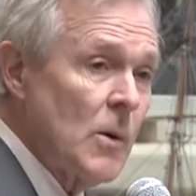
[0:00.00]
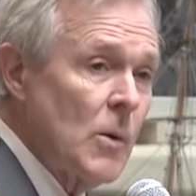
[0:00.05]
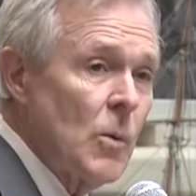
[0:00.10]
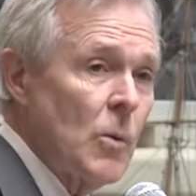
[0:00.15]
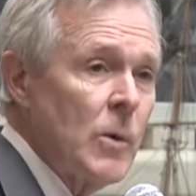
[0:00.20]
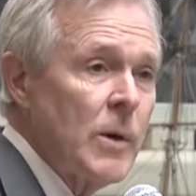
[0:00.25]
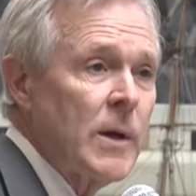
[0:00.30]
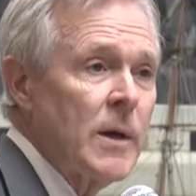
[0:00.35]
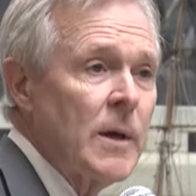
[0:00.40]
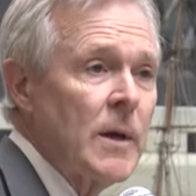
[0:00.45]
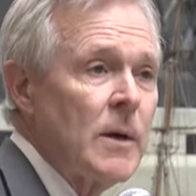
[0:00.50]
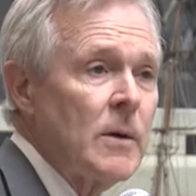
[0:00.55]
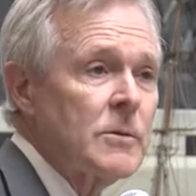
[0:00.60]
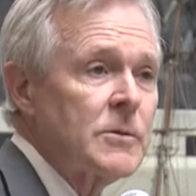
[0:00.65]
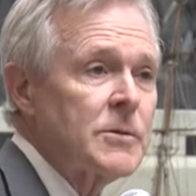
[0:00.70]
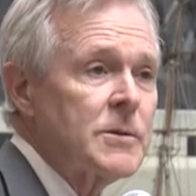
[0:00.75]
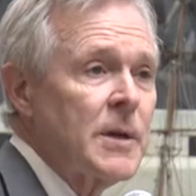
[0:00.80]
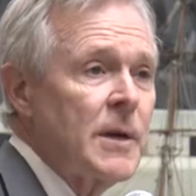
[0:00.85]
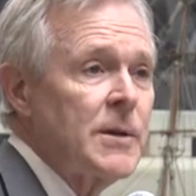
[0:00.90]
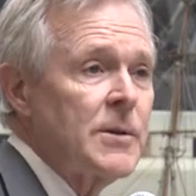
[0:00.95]
We get on
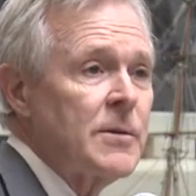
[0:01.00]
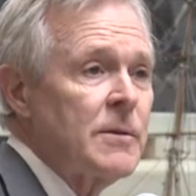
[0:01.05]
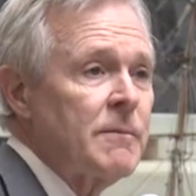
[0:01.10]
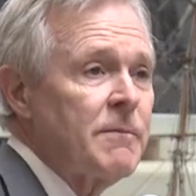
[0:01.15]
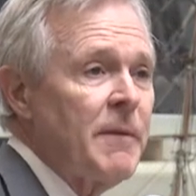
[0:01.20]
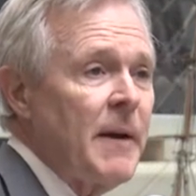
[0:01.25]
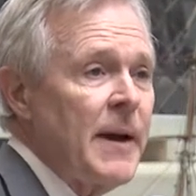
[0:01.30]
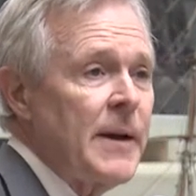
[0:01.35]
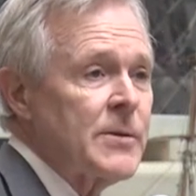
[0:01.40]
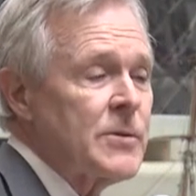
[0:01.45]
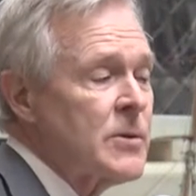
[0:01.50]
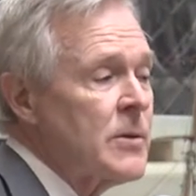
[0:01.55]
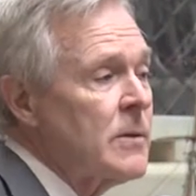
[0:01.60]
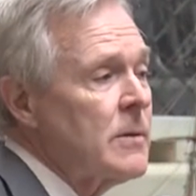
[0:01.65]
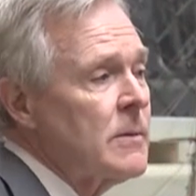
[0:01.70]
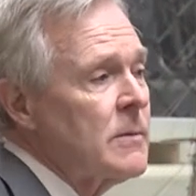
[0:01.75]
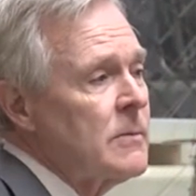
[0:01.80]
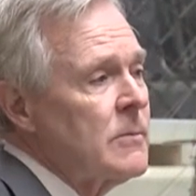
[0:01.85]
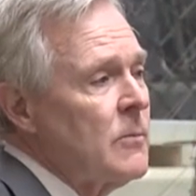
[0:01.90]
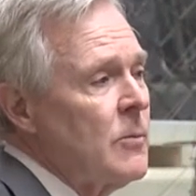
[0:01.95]
station faster,
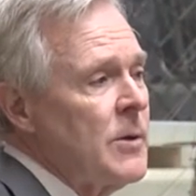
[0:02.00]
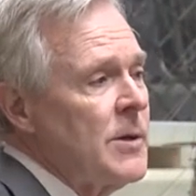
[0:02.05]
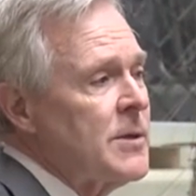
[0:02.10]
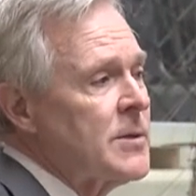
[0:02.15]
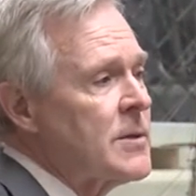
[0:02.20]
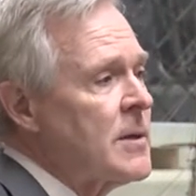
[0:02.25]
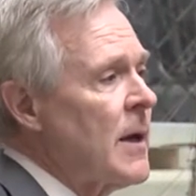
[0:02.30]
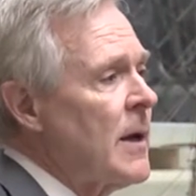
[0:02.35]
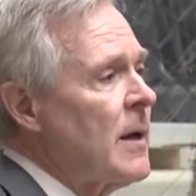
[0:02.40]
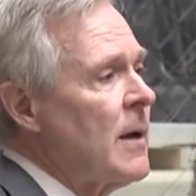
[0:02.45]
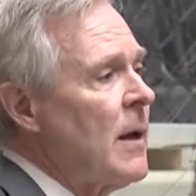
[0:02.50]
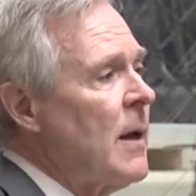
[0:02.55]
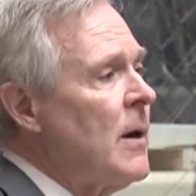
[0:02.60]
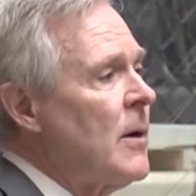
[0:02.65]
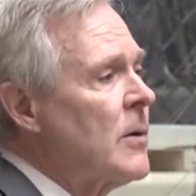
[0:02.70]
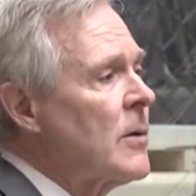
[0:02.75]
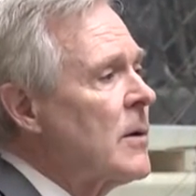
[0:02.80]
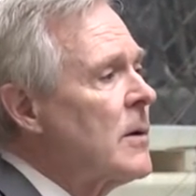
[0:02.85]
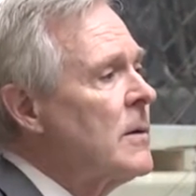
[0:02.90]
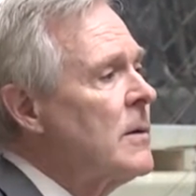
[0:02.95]
we stay
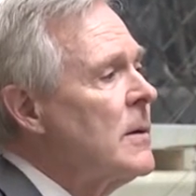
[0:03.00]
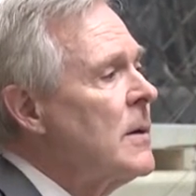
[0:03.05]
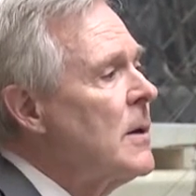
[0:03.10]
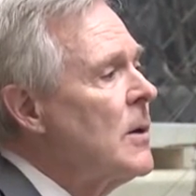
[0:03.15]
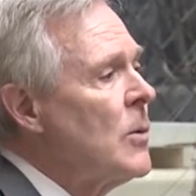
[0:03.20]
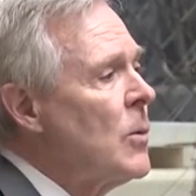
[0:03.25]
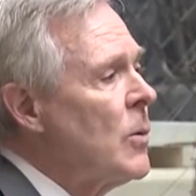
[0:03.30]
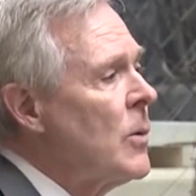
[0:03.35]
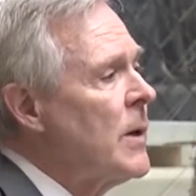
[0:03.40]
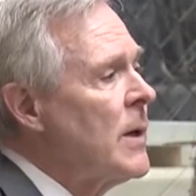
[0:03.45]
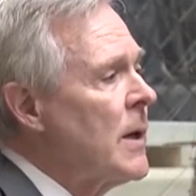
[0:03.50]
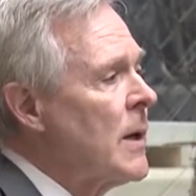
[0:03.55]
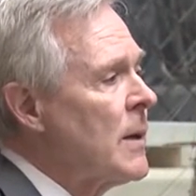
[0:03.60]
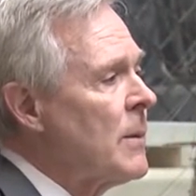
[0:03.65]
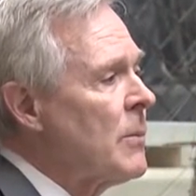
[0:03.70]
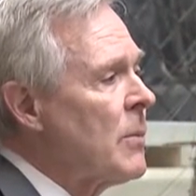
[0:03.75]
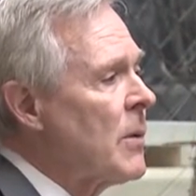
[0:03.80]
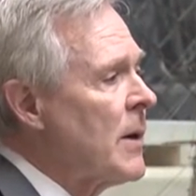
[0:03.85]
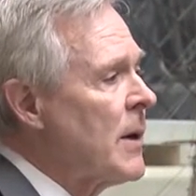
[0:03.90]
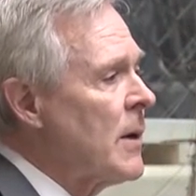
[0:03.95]
longer, we
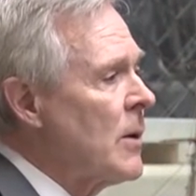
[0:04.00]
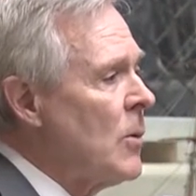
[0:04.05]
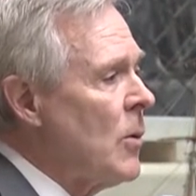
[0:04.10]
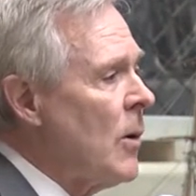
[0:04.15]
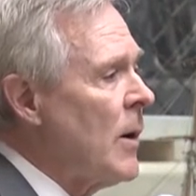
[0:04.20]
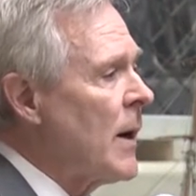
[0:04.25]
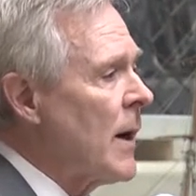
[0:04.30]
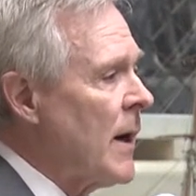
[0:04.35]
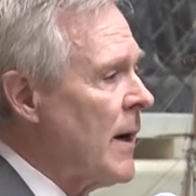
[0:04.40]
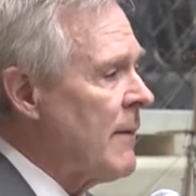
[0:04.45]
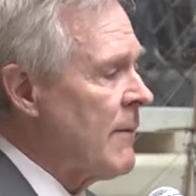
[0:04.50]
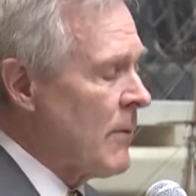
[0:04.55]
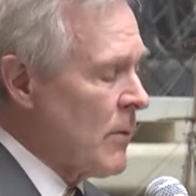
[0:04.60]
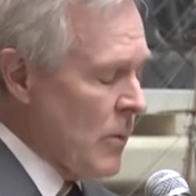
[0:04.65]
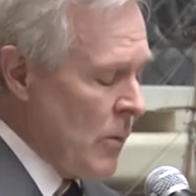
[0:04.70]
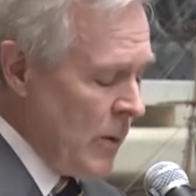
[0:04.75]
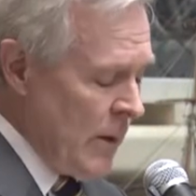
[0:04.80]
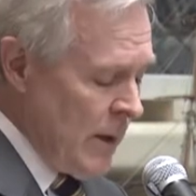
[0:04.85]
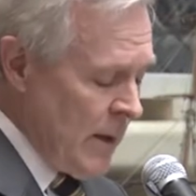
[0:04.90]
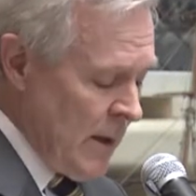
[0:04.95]
can bring whatever
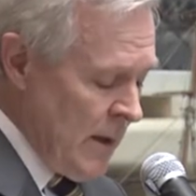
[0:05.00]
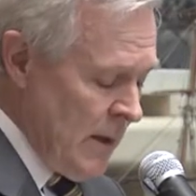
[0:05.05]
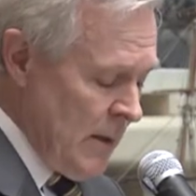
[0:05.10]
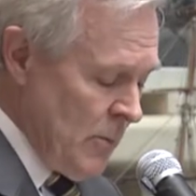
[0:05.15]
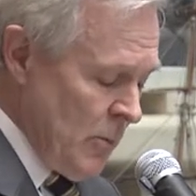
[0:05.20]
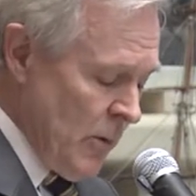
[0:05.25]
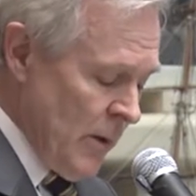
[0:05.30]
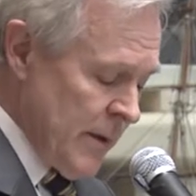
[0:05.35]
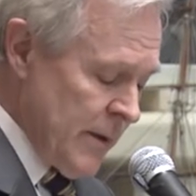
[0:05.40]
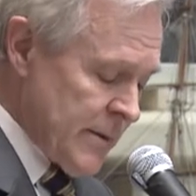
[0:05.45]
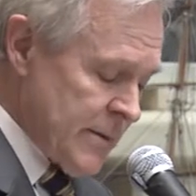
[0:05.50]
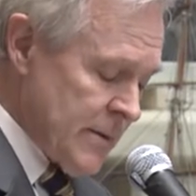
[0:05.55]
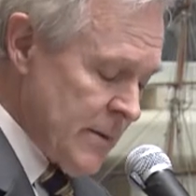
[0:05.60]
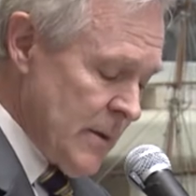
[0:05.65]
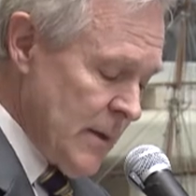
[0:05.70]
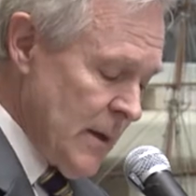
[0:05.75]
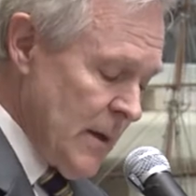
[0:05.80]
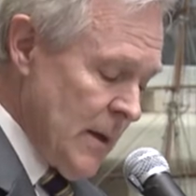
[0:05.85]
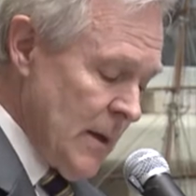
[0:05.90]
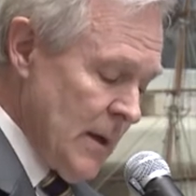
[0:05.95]
we need with us,
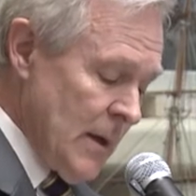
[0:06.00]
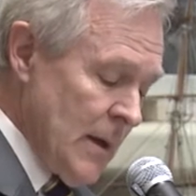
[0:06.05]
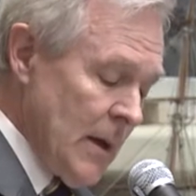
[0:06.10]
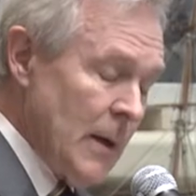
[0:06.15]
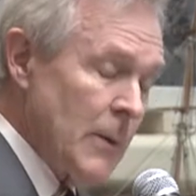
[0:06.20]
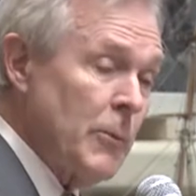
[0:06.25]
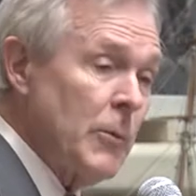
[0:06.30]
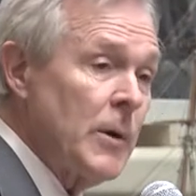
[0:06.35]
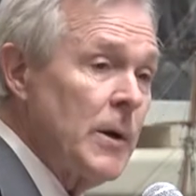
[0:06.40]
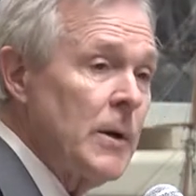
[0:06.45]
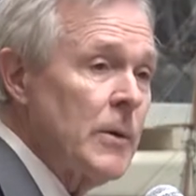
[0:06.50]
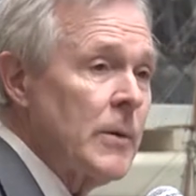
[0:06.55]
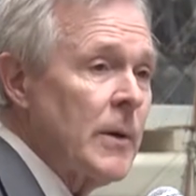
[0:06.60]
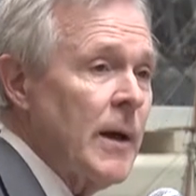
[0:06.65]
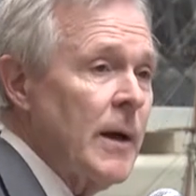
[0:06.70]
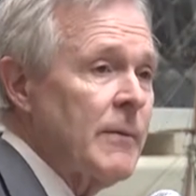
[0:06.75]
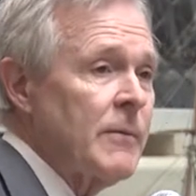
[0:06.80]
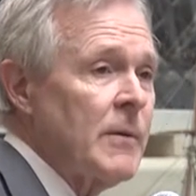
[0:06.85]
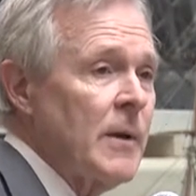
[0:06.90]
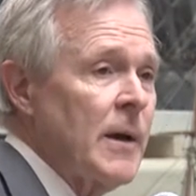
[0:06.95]
and we don't
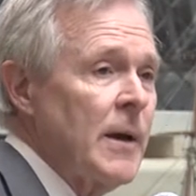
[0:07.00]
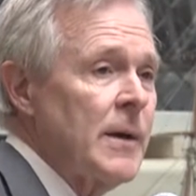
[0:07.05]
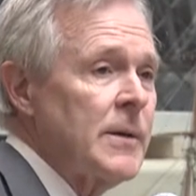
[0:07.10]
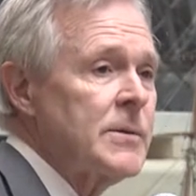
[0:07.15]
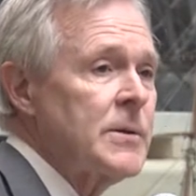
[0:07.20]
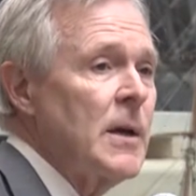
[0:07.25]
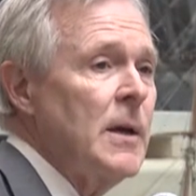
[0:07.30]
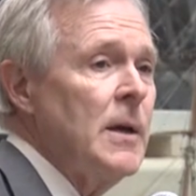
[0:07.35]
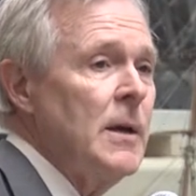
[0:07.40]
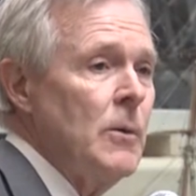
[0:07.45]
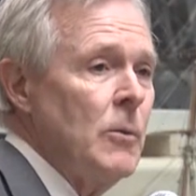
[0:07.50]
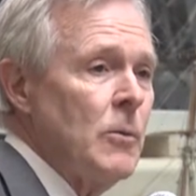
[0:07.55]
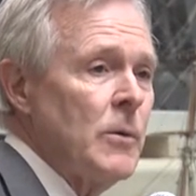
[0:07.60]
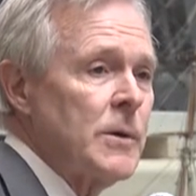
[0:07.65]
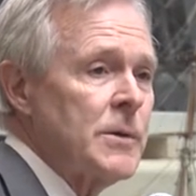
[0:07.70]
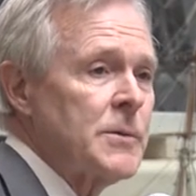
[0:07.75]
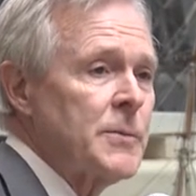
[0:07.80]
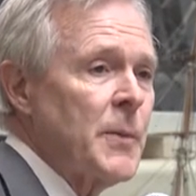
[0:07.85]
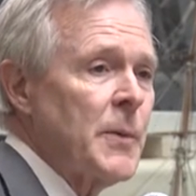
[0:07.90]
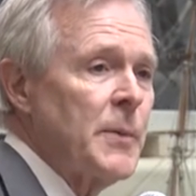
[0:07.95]
have to ask
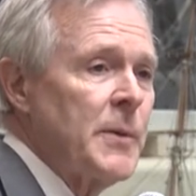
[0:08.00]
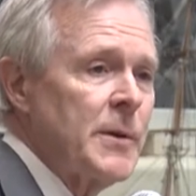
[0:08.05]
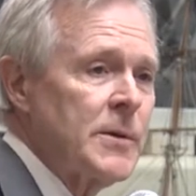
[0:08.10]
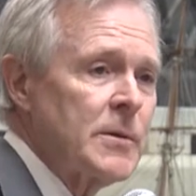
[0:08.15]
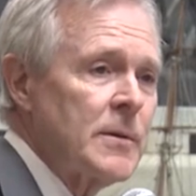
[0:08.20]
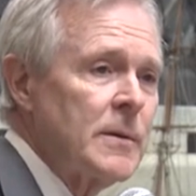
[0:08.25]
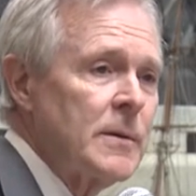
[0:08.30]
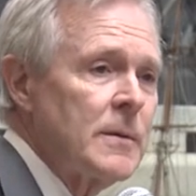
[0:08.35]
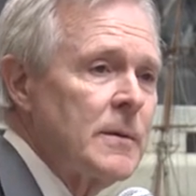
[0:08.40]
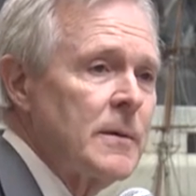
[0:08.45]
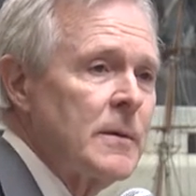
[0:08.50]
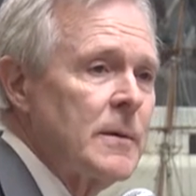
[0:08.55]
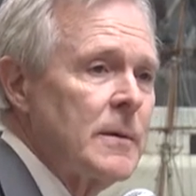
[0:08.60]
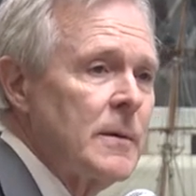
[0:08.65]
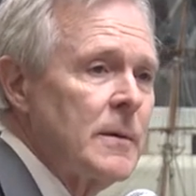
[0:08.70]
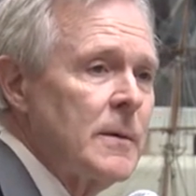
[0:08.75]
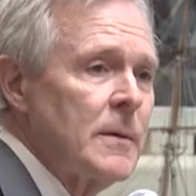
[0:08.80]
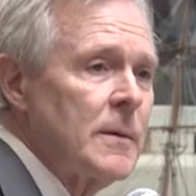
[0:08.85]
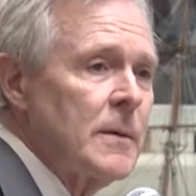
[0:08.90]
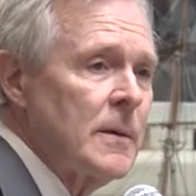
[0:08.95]
anyone's permission
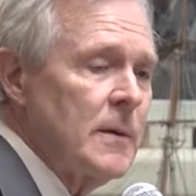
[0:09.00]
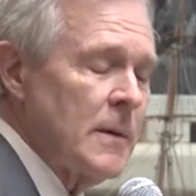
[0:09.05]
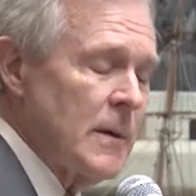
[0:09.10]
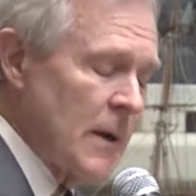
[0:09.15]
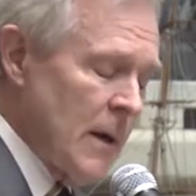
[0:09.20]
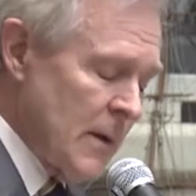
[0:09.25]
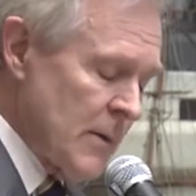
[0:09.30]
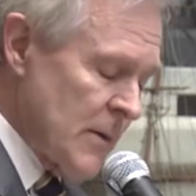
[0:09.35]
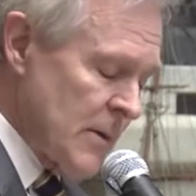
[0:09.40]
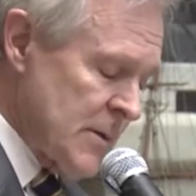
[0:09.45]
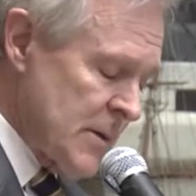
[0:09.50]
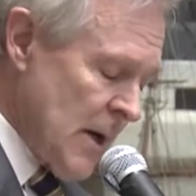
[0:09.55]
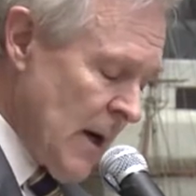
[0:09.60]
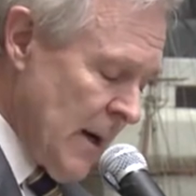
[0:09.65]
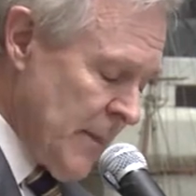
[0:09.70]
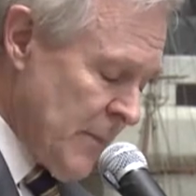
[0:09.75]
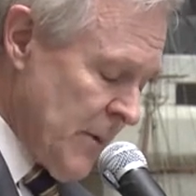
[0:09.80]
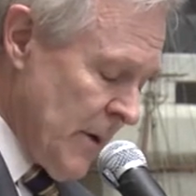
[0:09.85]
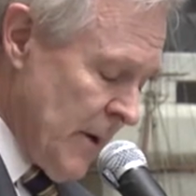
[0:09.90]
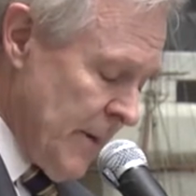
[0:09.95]
to get the
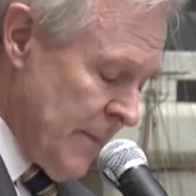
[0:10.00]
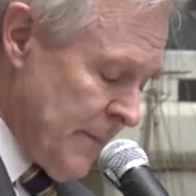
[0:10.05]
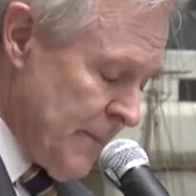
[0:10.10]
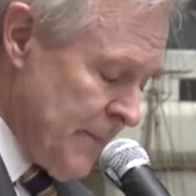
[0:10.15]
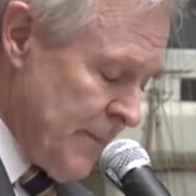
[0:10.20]
job done.